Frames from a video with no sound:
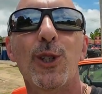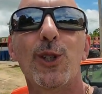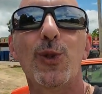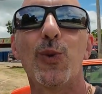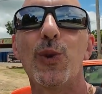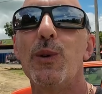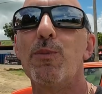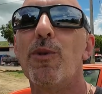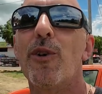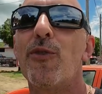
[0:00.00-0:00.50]

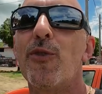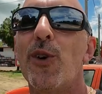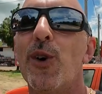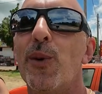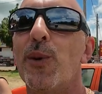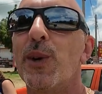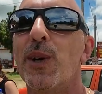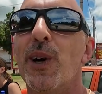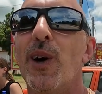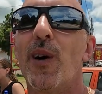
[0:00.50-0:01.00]
sweet before
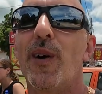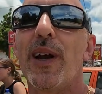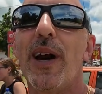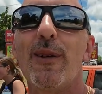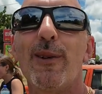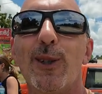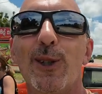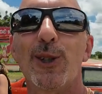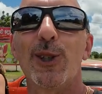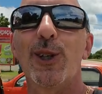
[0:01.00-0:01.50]
we go. That
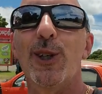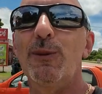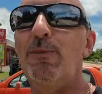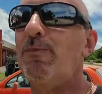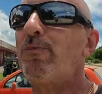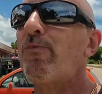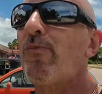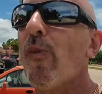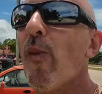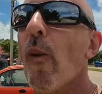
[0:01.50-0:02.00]
was good.
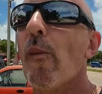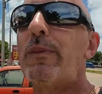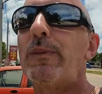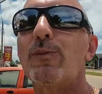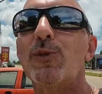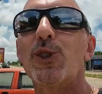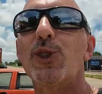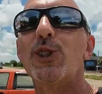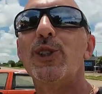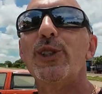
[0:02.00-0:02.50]

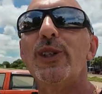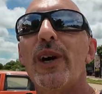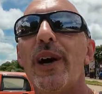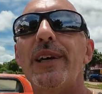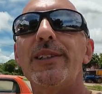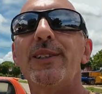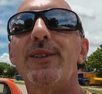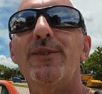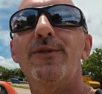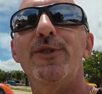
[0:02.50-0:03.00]
See you
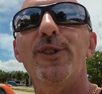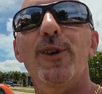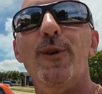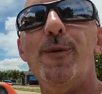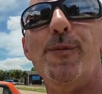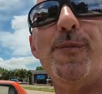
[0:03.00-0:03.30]
guys in a few.